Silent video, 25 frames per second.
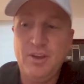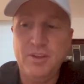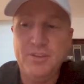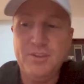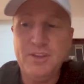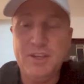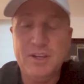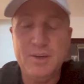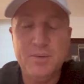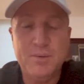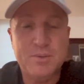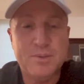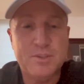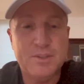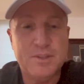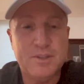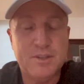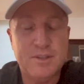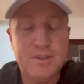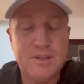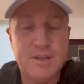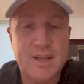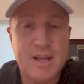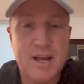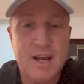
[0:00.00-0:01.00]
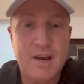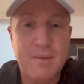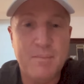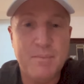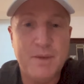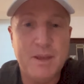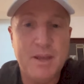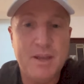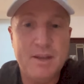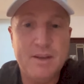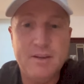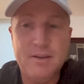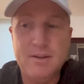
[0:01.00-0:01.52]
I think it was the calm
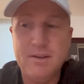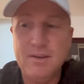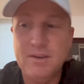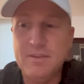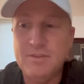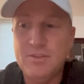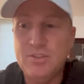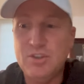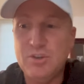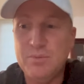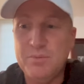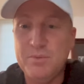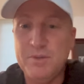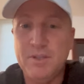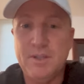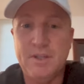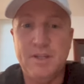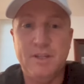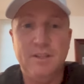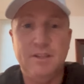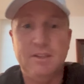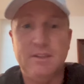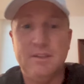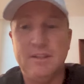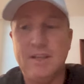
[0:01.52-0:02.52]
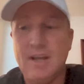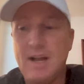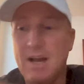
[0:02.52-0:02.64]
head of Shubman Gill